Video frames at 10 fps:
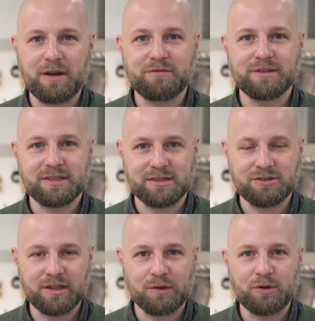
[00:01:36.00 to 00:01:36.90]
references
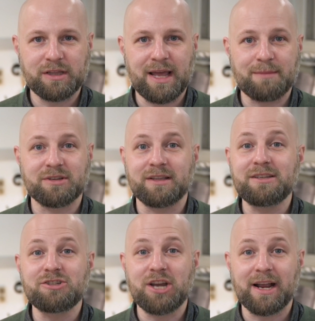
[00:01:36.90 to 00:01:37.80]
to the wood lap. So
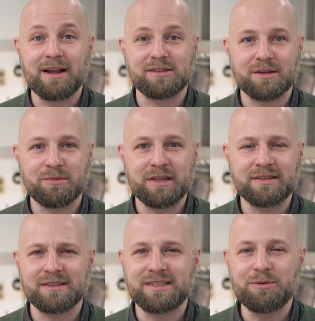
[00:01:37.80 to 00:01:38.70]
let's check out some of
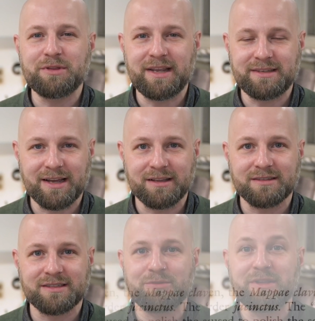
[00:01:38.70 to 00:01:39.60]
these and see what they tell
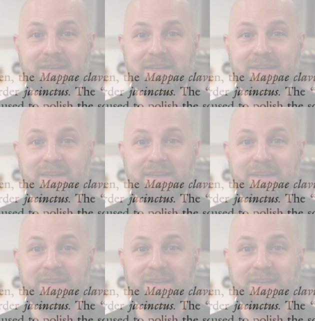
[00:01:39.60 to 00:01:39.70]
us, see what